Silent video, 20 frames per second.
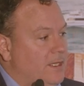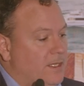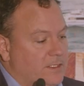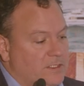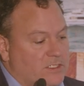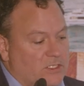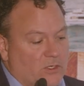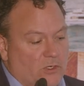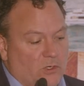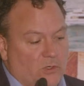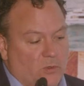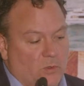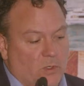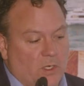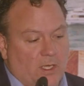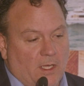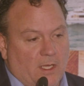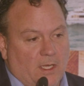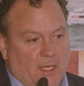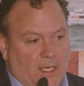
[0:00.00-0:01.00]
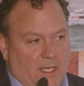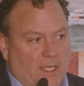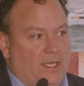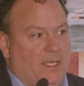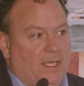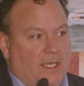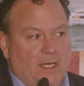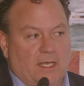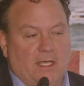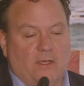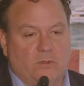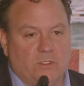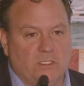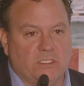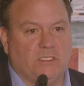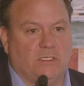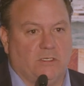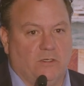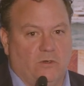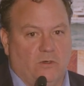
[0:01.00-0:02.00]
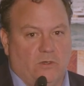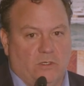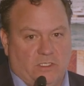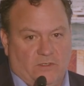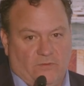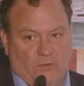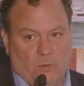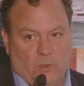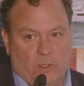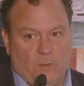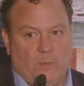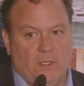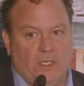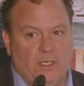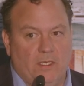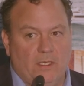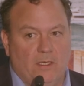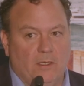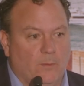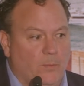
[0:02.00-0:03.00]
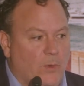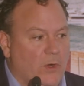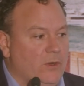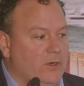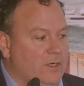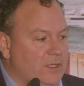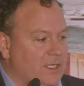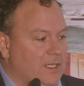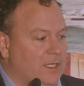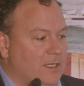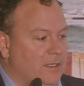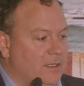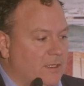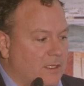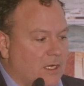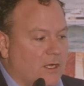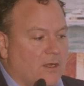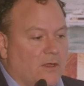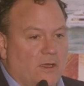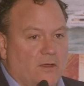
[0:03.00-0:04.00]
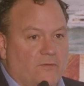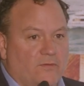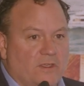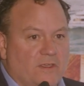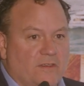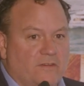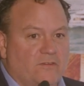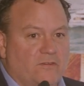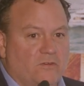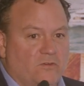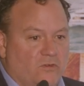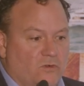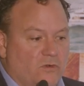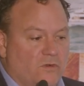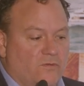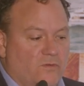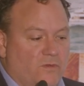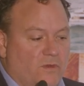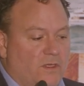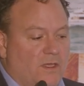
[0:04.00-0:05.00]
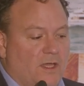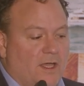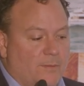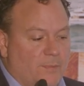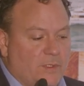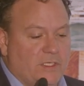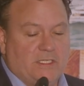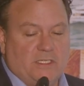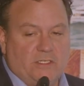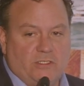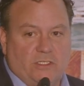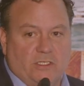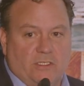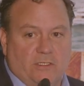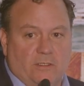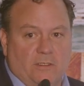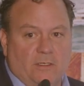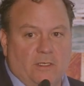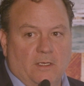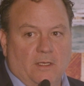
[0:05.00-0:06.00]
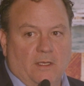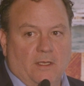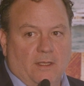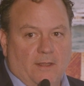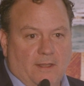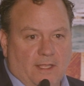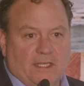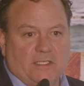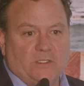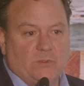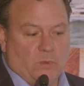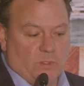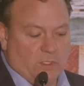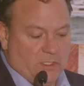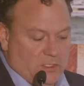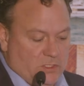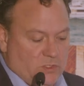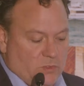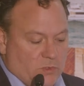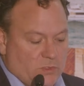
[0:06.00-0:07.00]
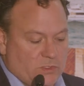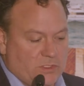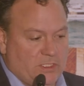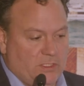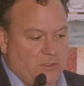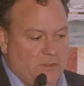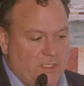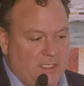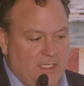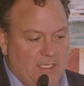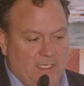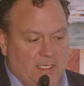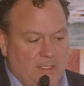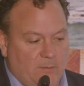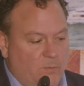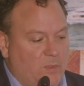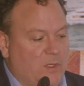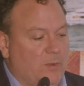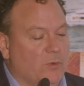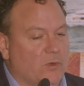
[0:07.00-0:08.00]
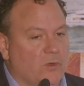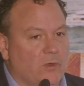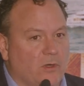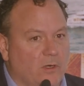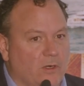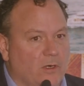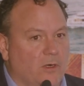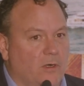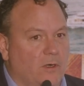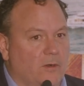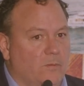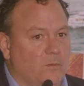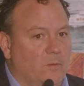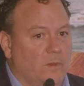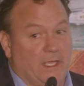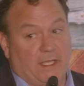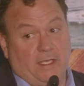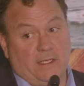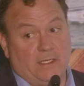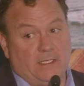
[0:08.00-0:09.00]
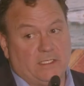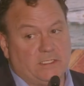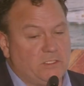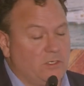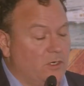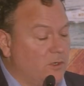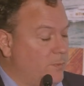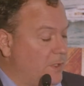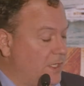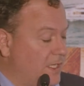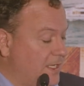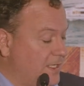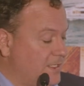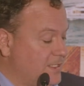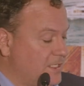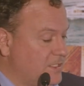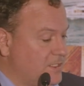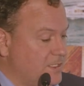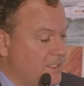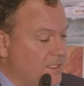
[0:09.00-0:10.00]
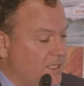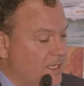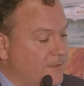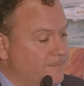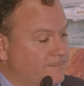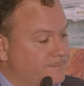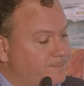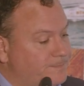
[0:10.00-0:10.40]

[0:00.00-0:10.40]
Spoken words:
And so, again, I would just encourage, if you want to be a part of the, you know, of this sort of competition, that's one of the tools that you need, and people are, like us, are paying attention to that.